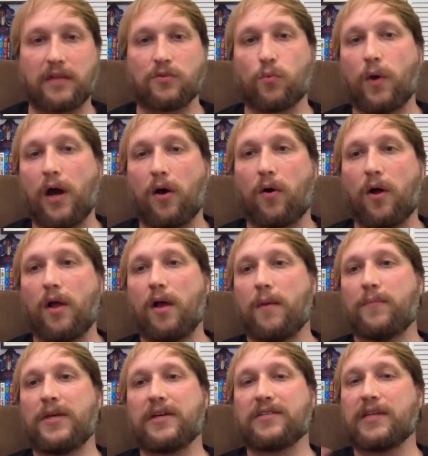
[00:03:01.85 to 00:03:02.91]
as well,
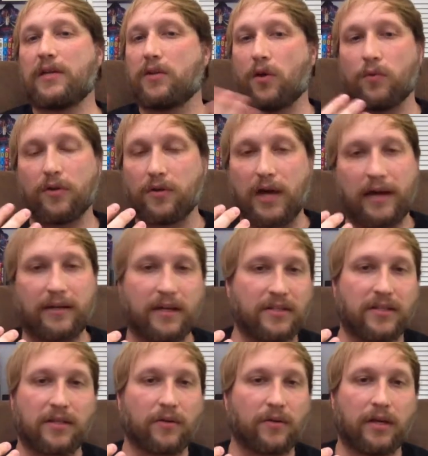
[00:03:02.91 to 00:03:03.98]
because they know they're not
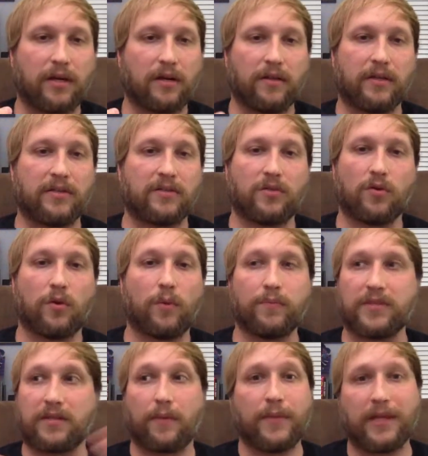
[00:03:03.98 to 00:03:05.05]
necessarily going to listen to them.
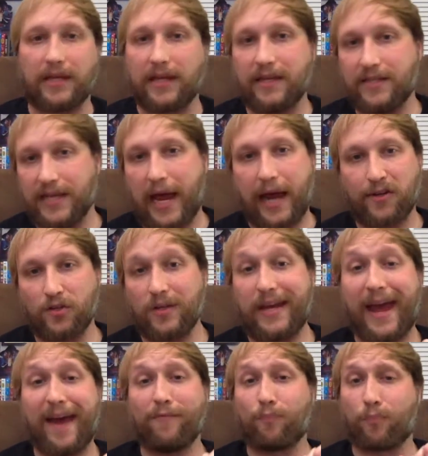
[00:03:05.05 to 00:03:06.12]
Some of the kids actually
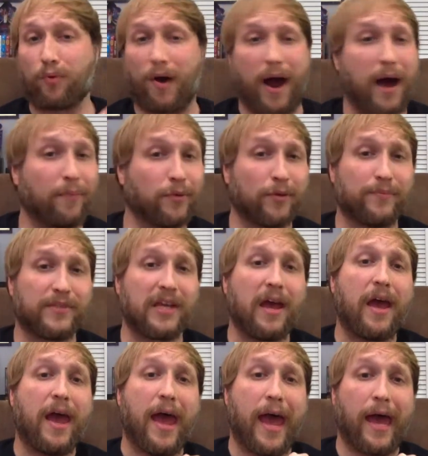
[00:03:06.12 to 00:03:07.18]
have problems
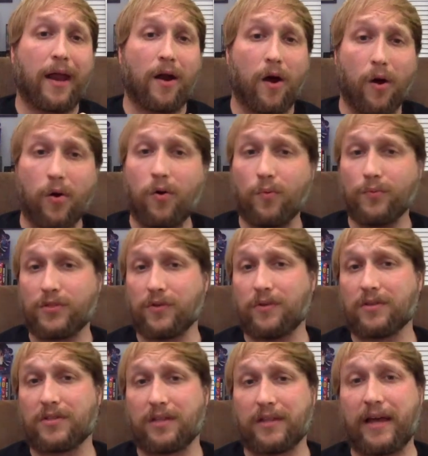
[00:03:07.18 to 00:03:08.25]
at home, so
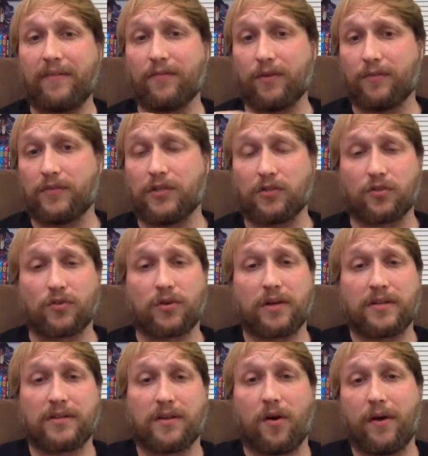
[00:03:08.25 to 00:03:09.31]
there's a level of
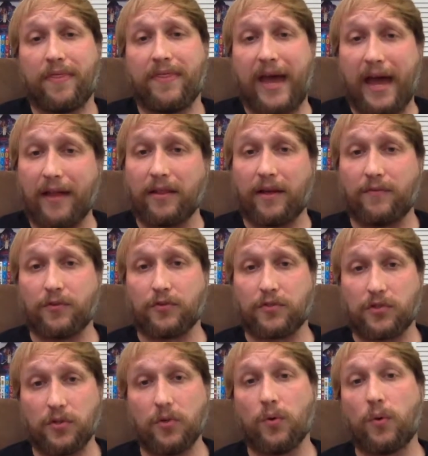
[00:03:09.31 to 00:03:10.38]
distrust on that level
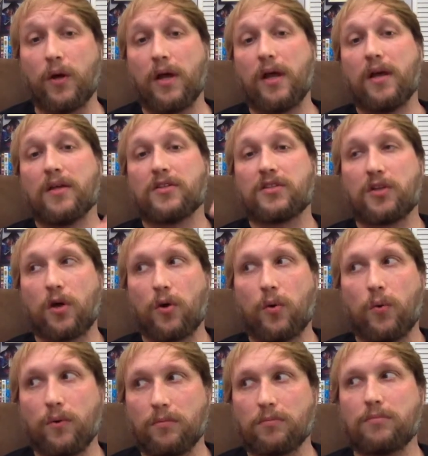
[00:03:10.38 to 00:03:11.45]
too. So